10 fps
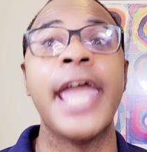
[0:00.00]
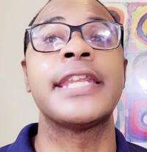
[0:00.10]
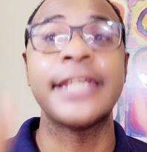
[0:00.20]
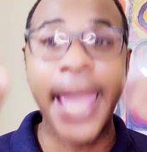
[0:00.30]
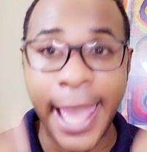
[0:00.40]

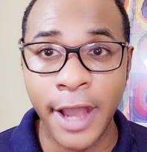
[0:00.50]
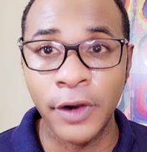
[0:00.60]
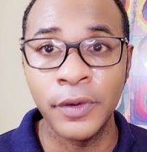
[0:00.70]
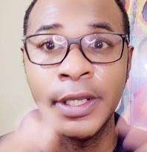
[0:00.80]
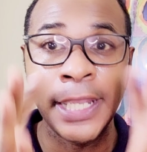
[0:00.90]
And
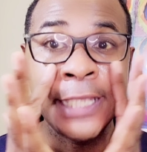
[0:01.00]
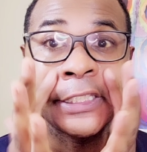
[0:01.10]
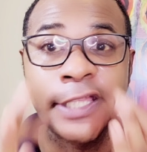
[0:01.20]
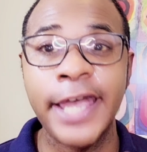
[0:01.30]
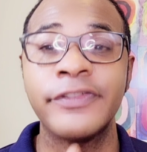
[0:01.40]
now
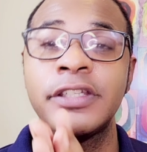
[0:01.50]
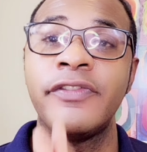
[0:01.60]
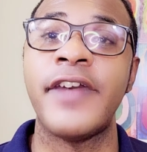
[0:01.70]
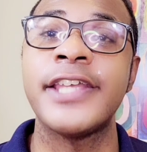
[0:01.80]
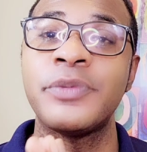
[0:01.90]
he's left to
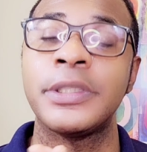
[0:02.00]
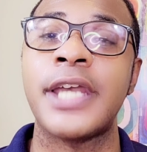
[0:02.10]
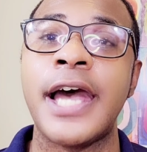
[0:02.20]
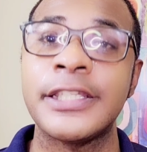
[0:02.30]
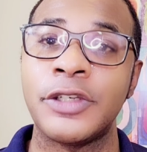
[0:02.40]
face with the
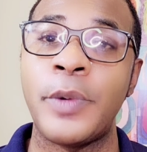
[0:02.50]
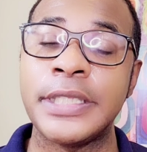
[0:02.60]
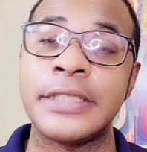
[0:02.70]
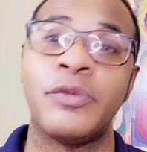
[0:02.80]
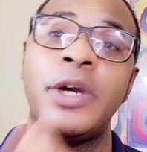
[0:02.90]

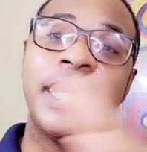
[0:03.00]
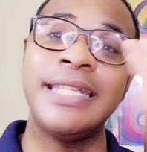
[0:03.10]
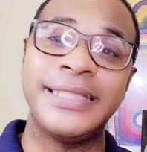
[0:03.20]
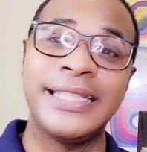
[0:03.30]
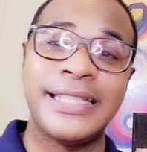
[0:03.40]
consequences of what
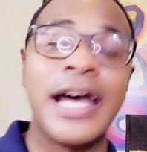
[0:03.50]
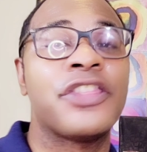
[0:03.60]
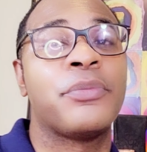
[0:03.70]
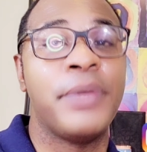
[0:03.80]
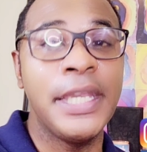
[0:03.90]
he did to
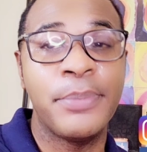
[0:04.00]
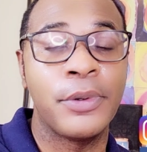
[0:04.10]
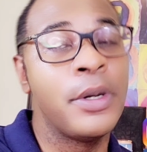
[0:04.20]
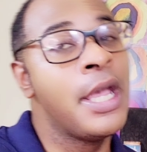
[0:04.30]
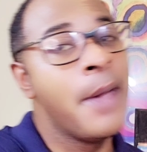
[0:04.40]
other
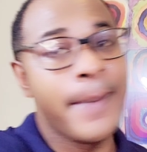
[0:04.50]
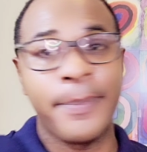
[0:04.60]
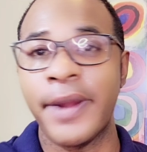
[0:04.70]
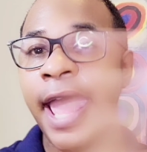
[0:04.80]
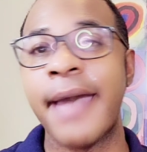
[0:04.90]
people,
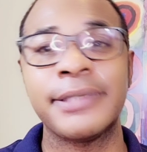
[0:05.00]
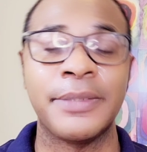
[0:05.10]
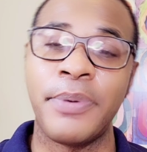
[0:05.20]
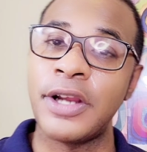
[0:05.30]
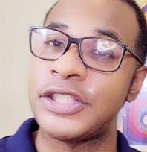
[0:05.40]
but perhaps
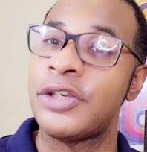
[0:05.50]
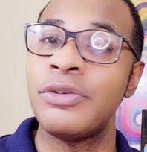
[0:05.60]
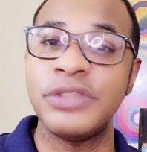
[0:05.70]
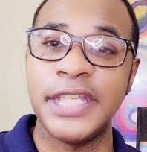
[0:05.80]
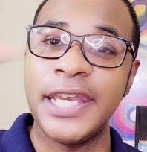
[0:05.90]
the person
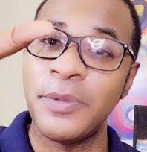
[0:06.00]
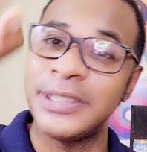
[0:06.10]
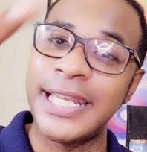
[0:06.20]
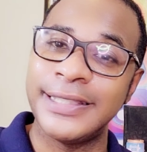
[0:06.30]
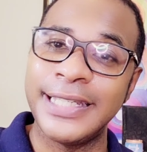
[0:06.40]
who did
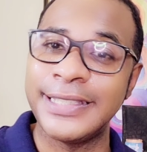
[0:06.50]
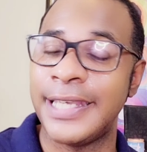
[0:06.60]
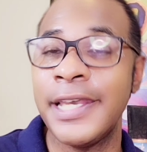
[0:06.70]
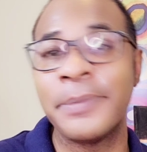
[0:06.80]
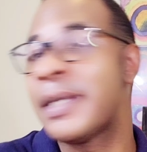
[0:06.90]
what they did
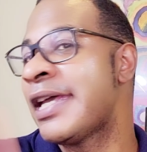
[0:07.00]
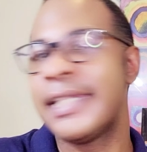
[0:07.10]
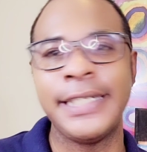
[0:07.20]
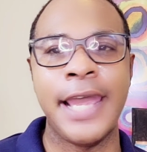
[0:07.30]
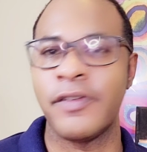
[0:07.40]
to him
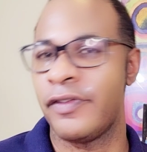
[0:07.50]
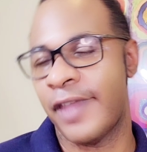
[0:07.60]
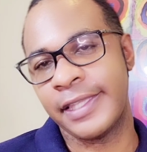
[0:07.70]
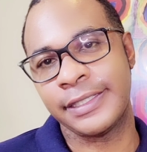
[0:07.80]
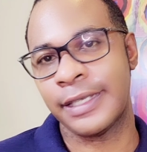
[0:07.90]
never
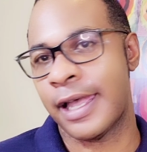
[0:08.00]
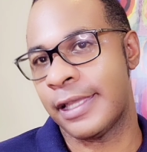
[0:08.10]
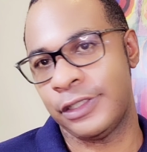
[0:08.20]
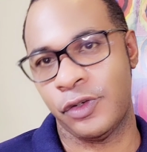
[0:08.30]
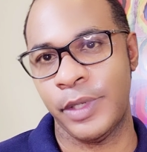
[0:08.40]
faced the
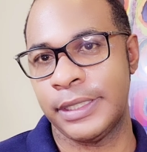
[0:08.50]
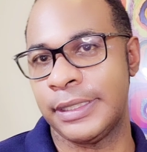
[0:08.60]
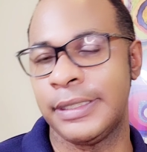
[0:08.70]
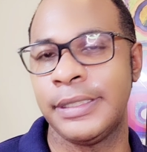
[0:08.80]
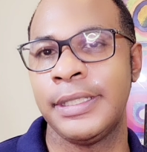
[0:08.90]

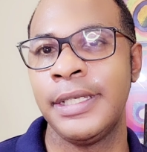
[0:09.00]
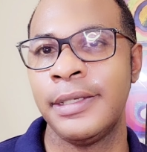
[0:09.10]
consequences.